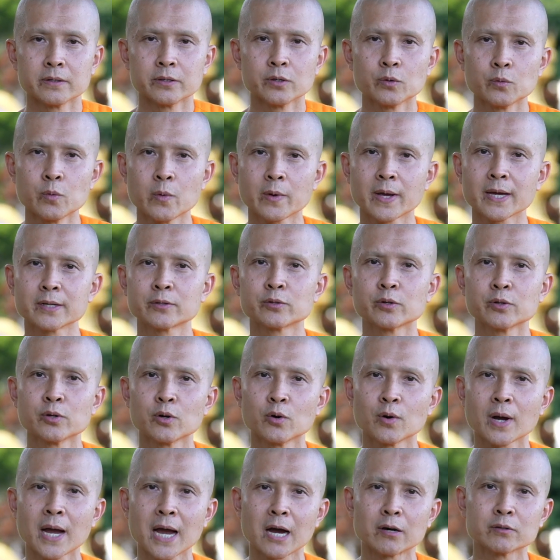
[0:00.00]
You will get to
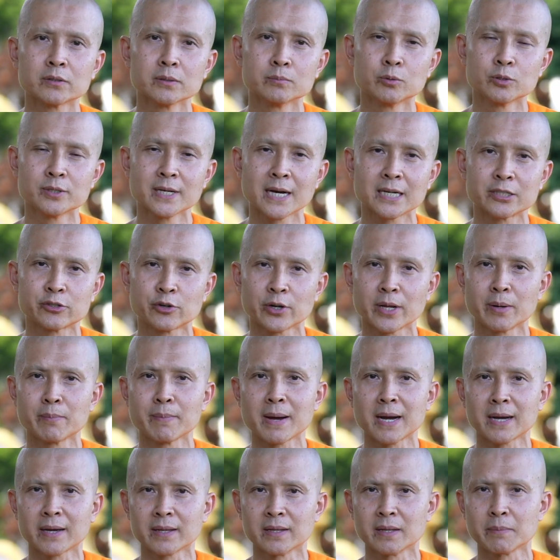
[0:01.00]
know how the Buddha trained
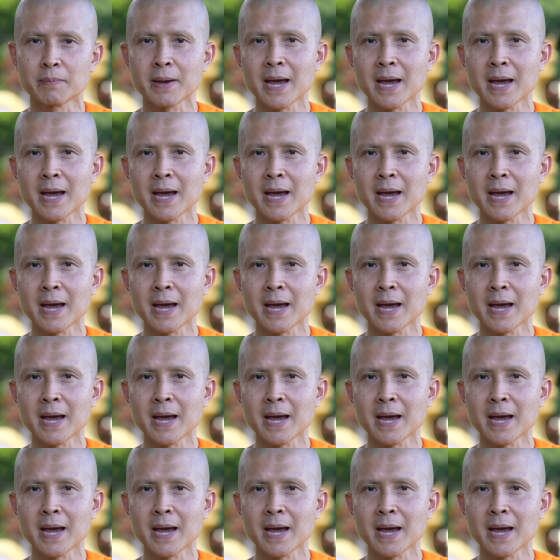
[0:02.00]
monks in the